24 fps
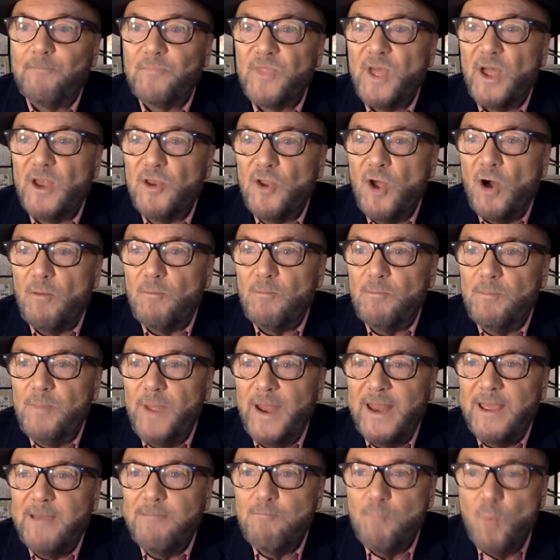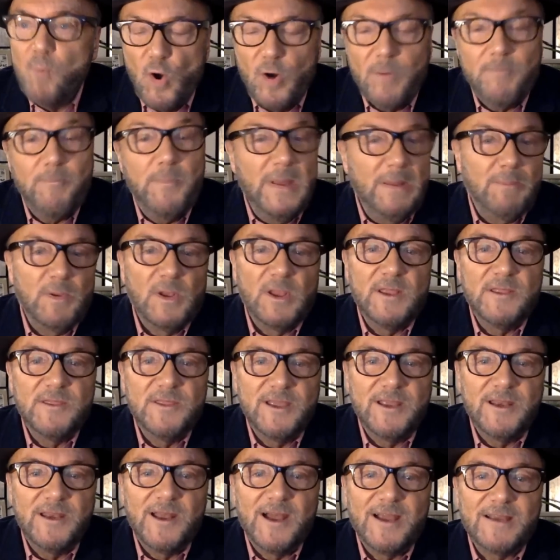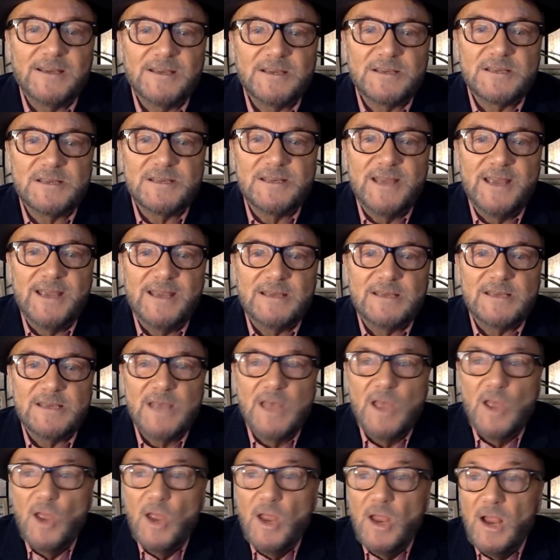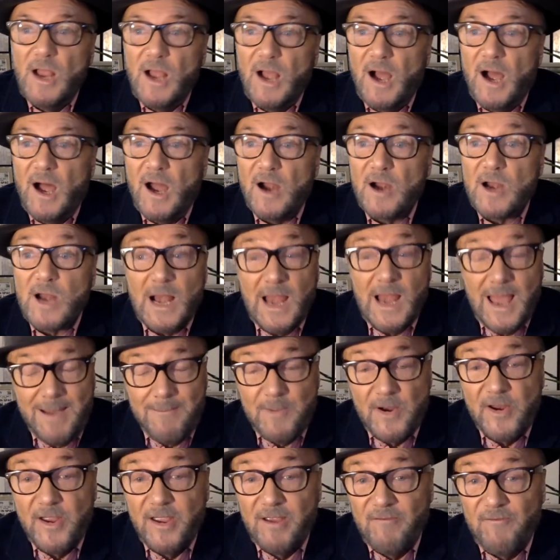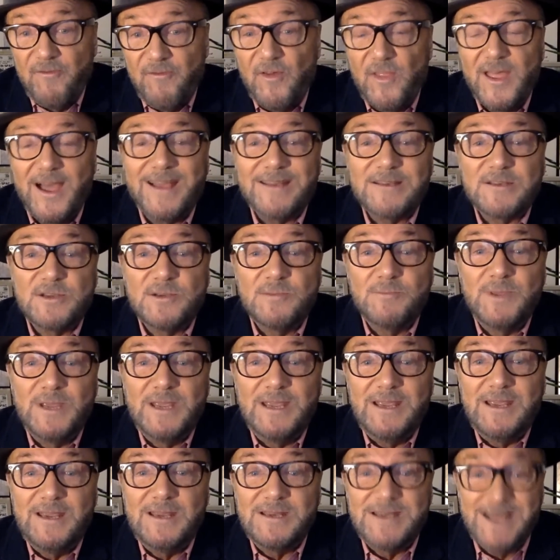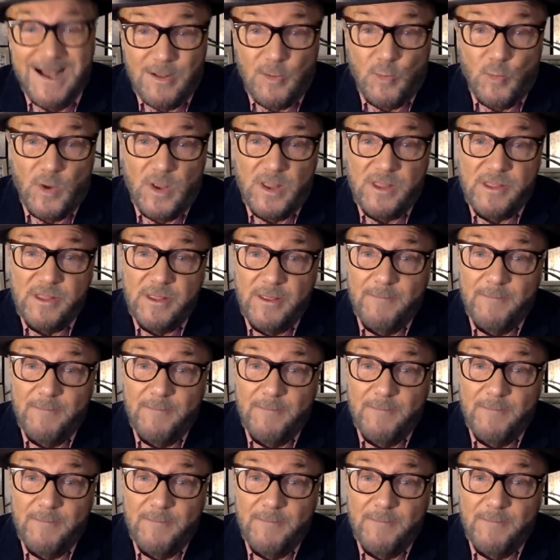that not many more people in the United States are clamoring for that to be dealt with.